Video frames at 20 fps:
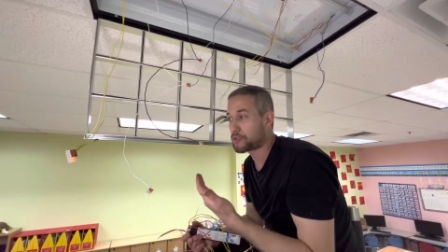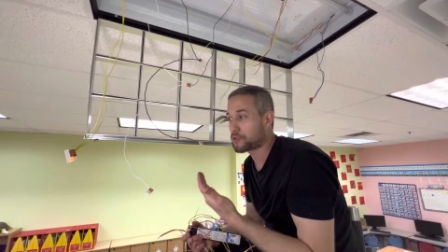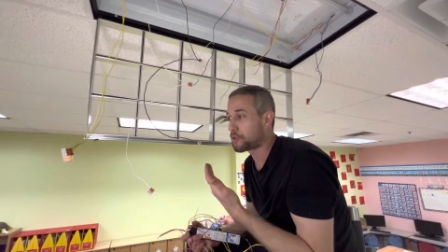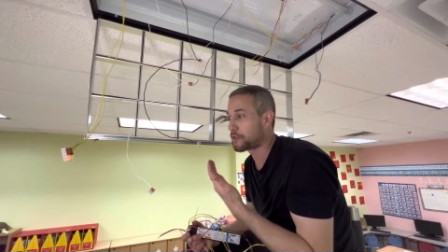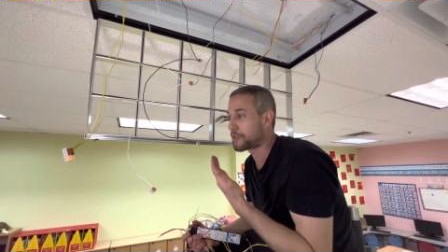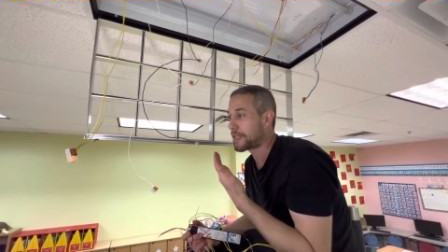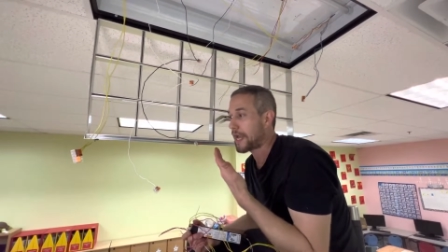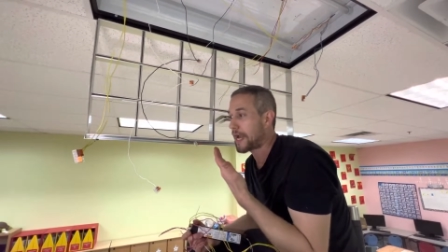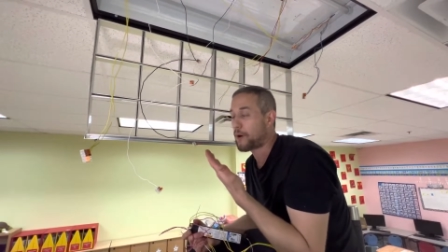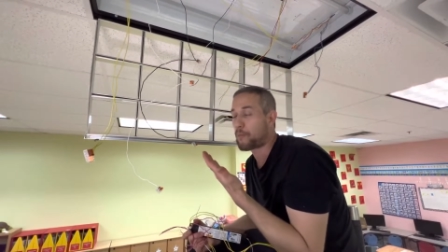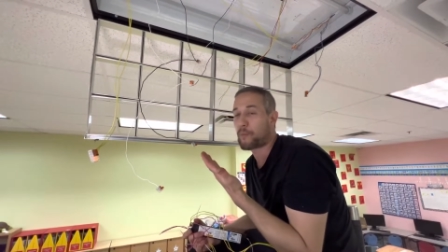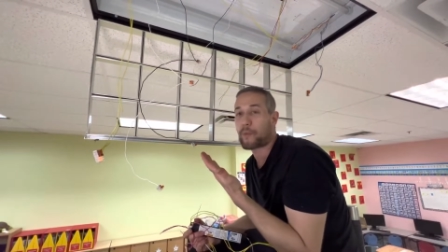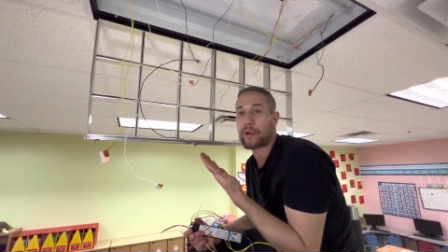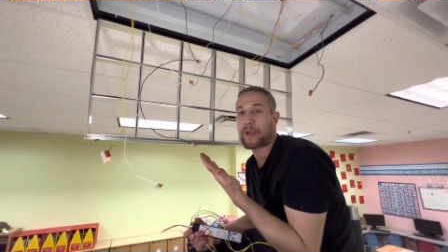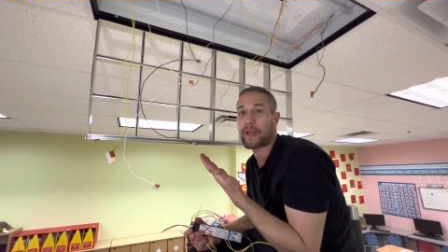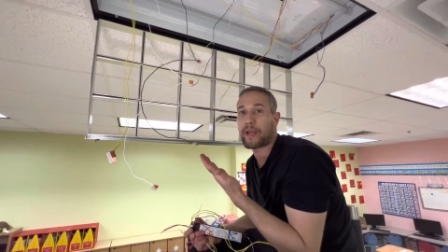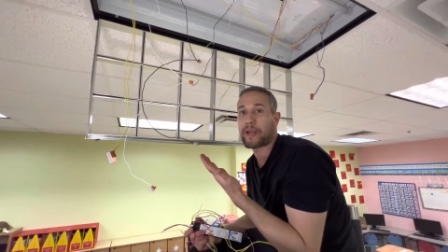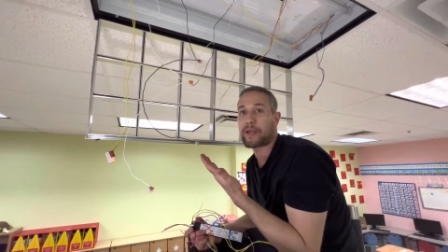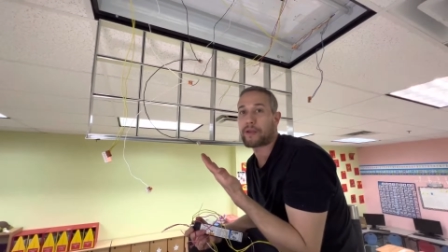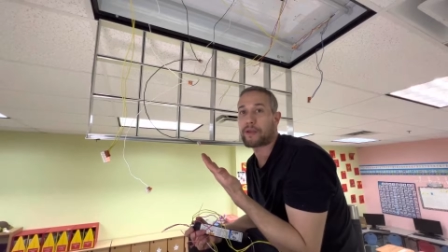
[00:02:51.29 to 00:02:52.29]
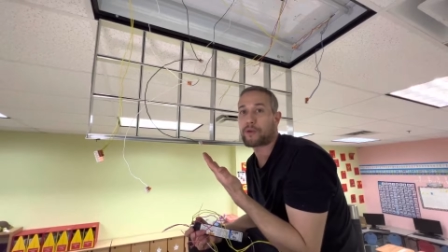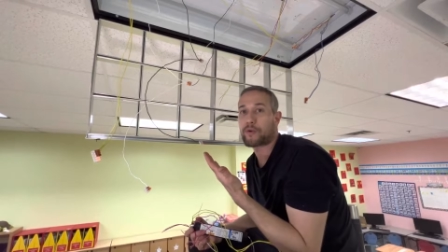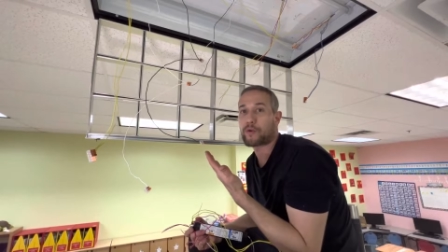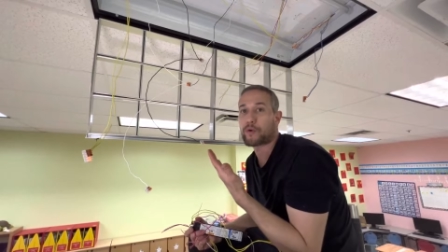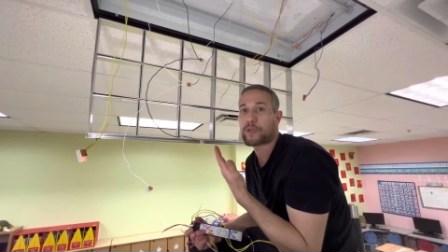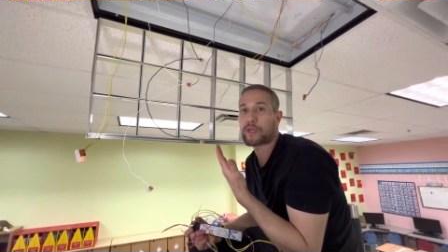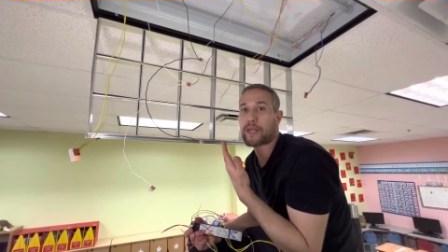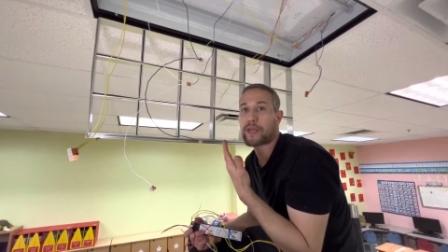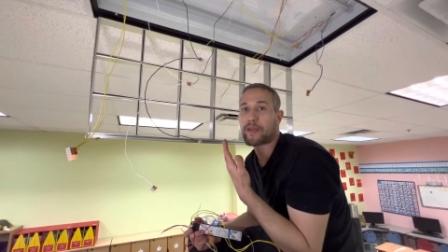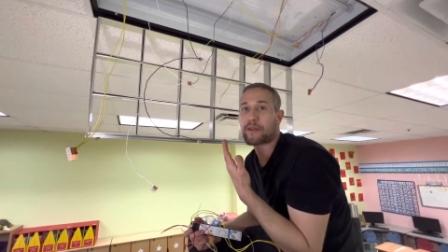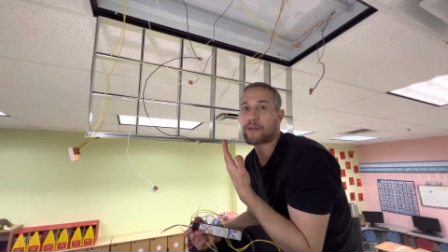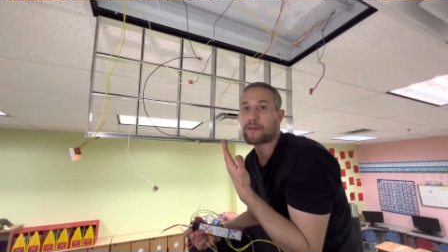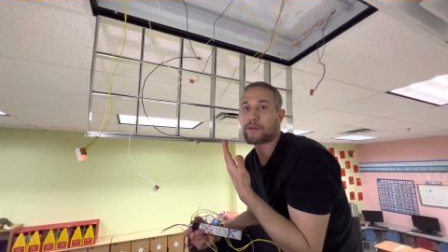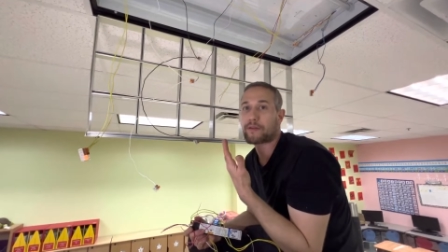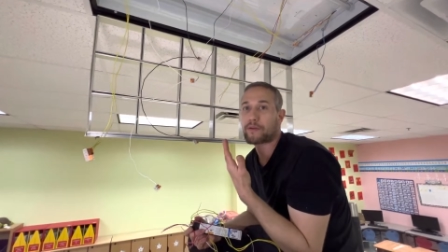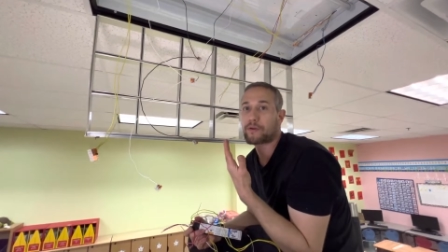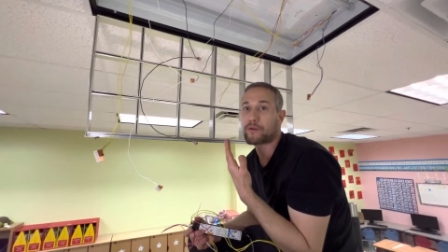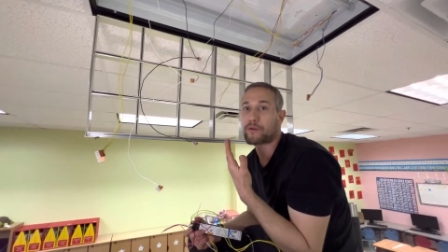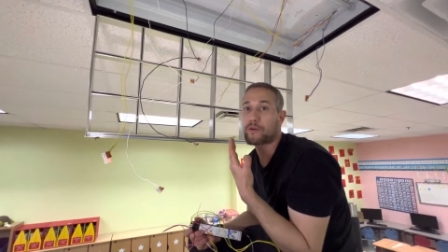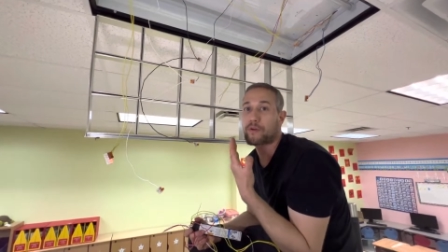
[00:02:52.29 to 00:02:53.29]
So that way you can,
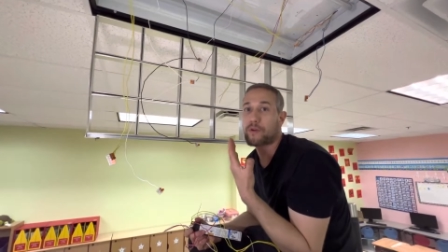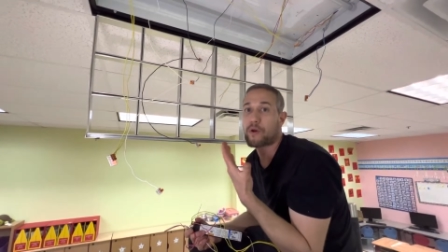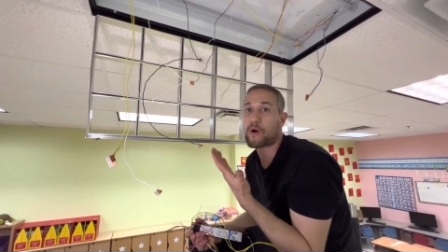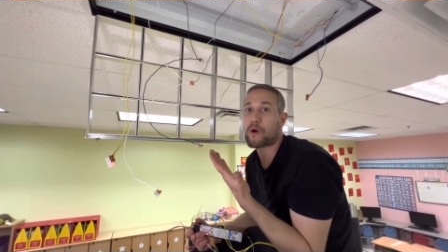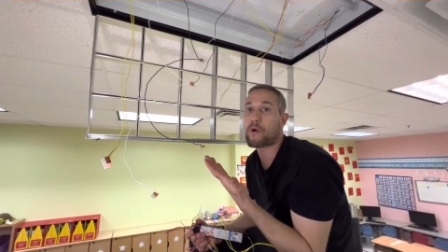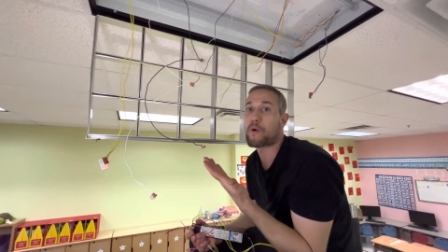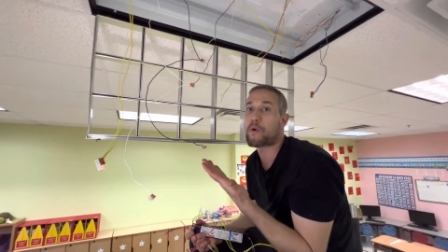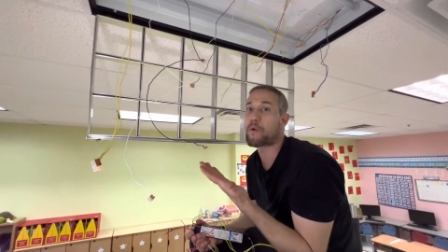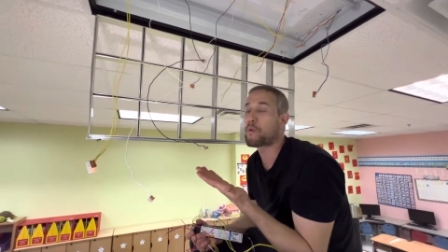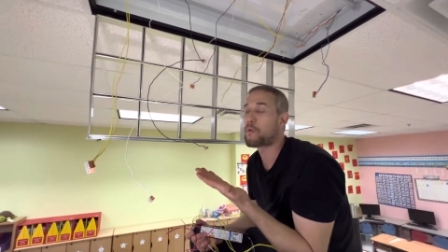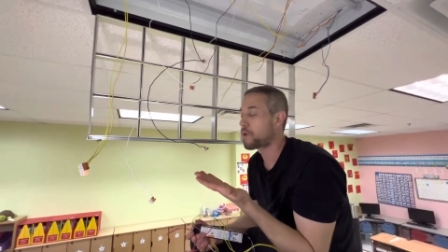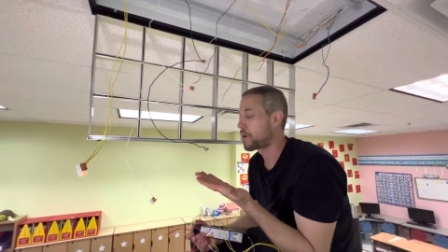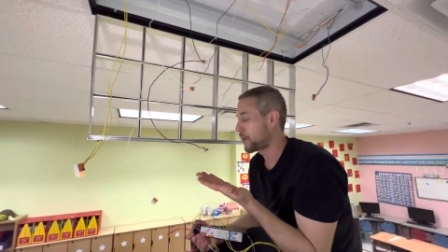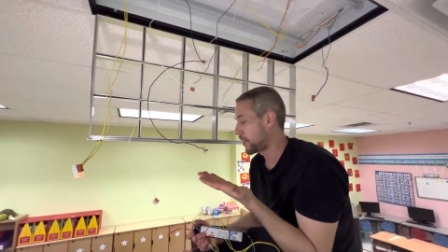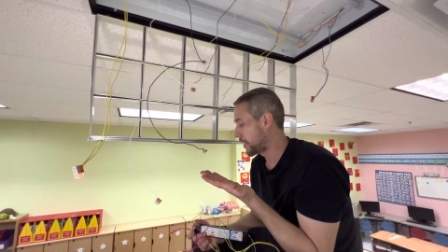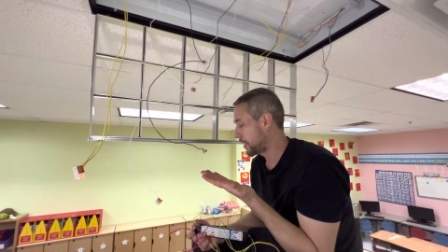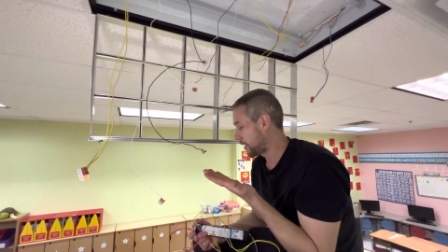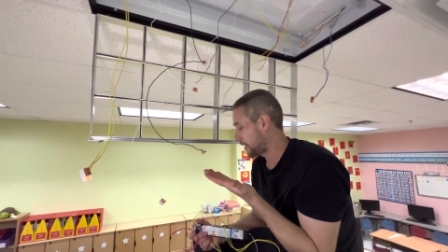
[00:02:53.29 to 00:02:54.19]
you know,